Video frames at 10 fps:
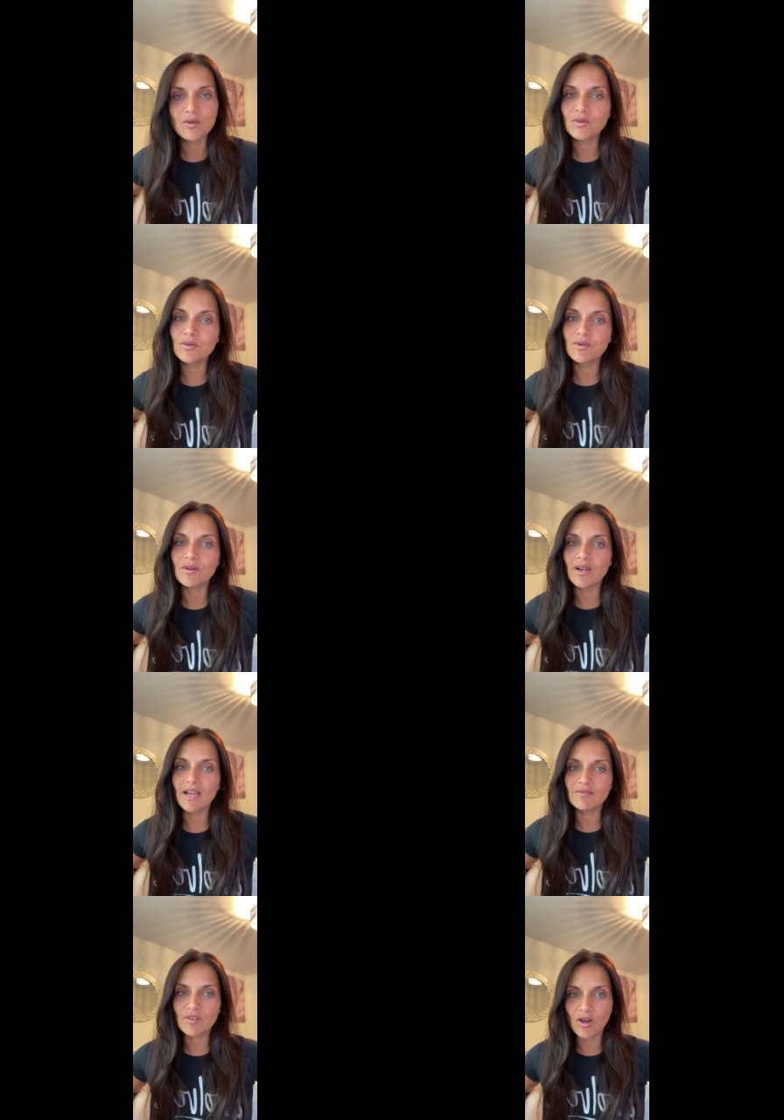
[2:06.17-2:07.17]
who
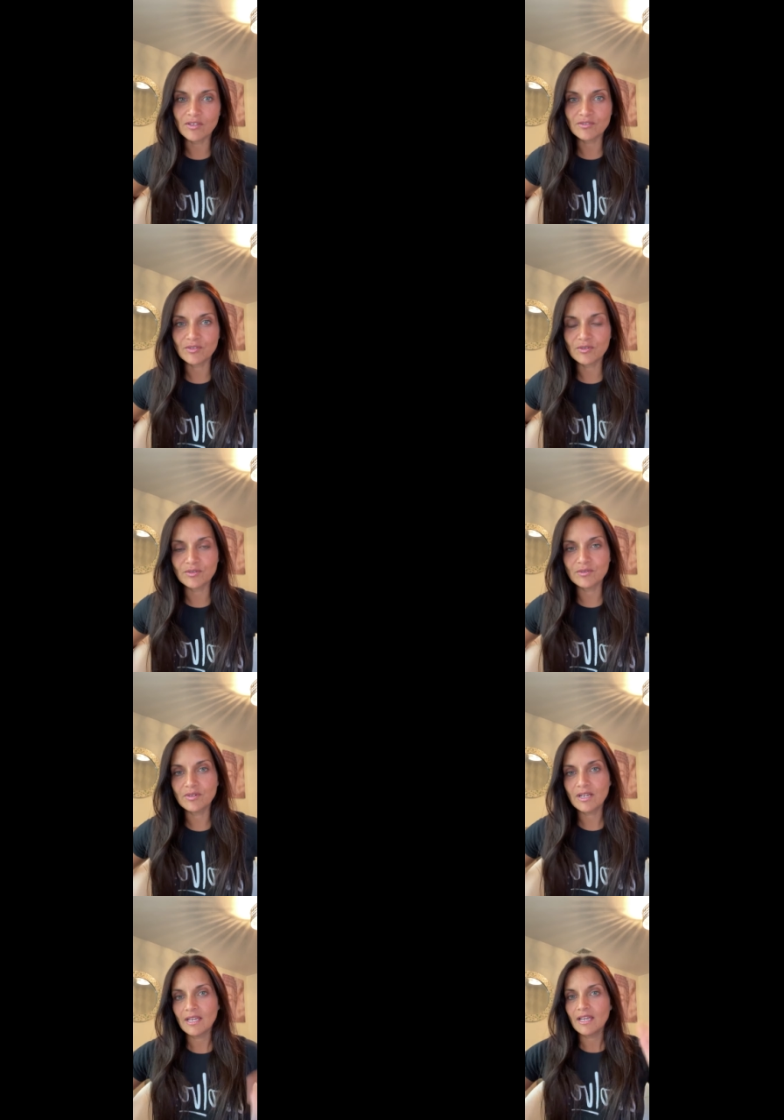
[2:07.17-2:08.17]
have gone
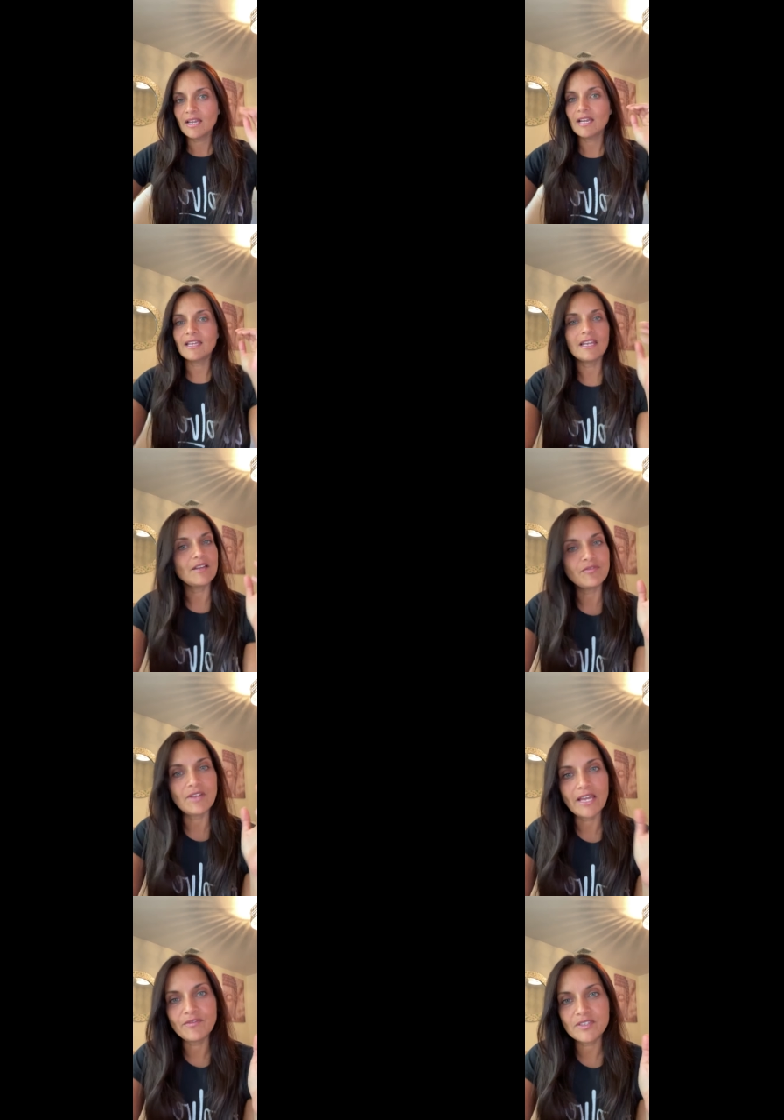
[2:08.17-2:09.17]
through enough
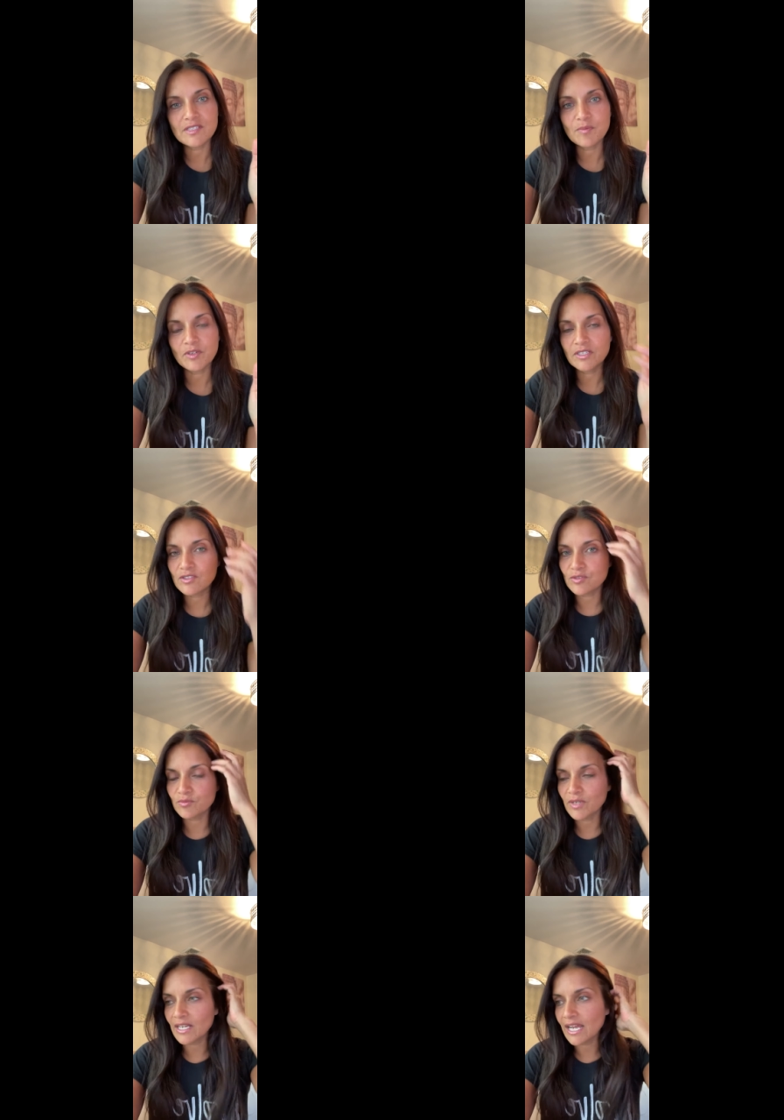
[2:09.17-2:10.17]
life experience
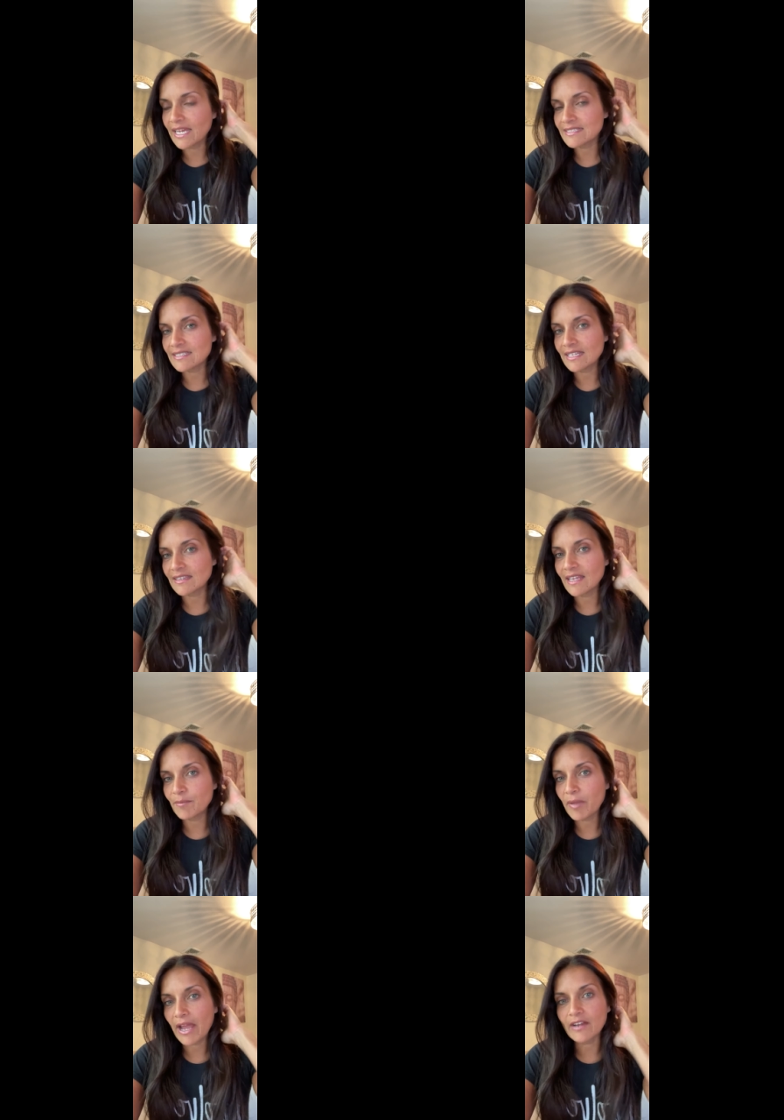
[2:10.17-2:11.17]
to realize that
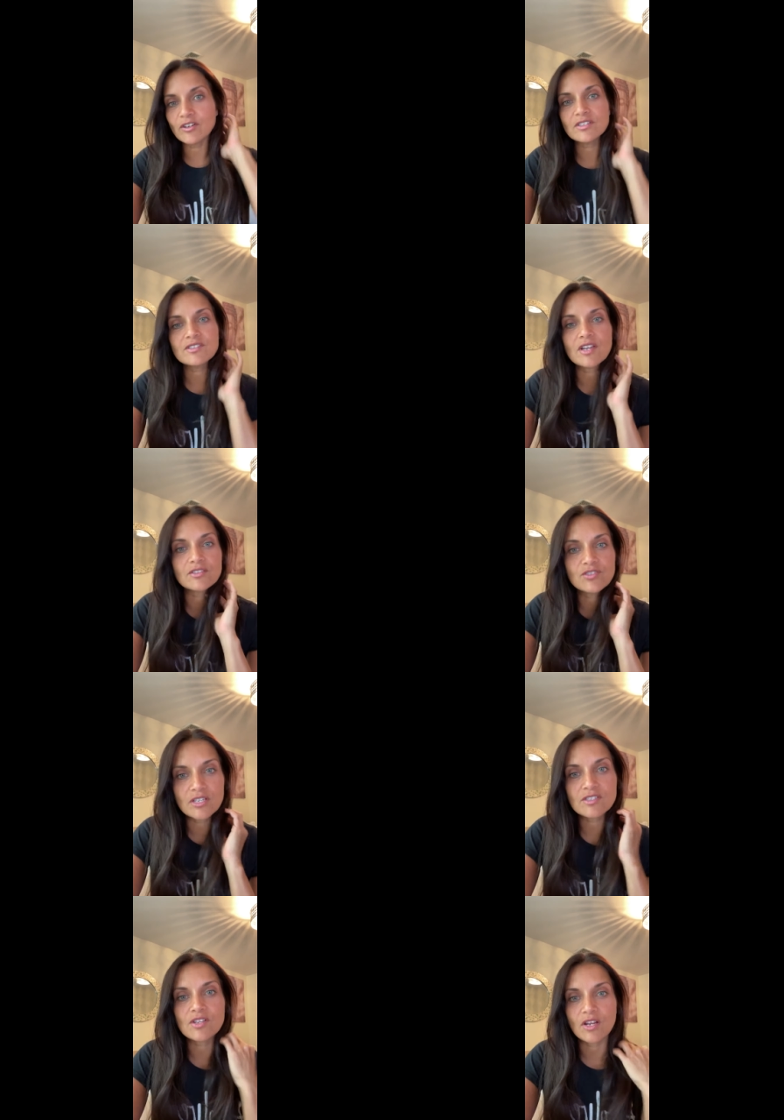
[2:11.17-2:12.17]
their patterns are
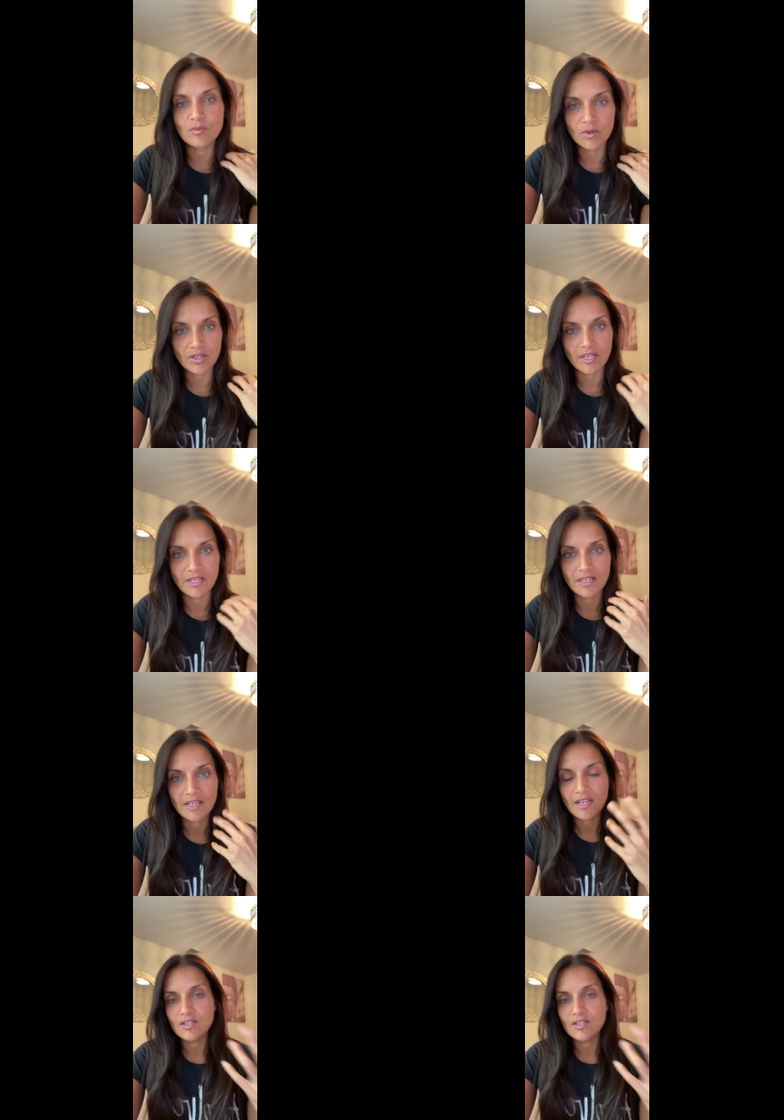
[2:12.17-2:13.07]
just not working.